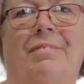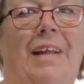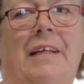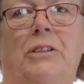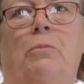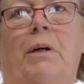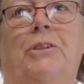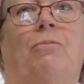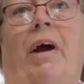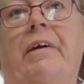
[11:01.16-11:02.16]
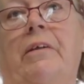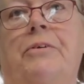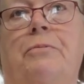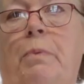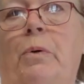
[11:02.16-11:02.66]
not so much a regular
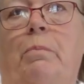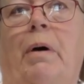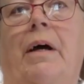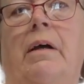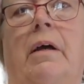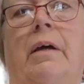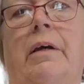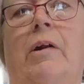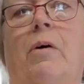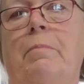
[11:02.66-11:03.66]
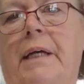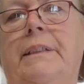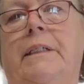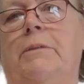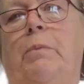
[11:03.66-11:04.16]
spoon, but a
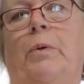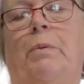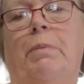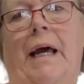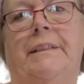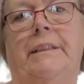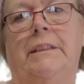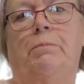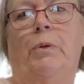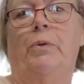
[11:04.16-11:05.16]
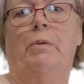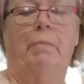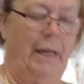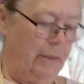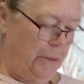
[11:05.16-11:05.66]
mixing spoon, a plastic spoon, a
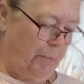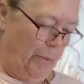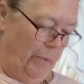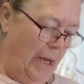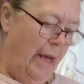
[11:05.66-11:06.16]
metal spoon.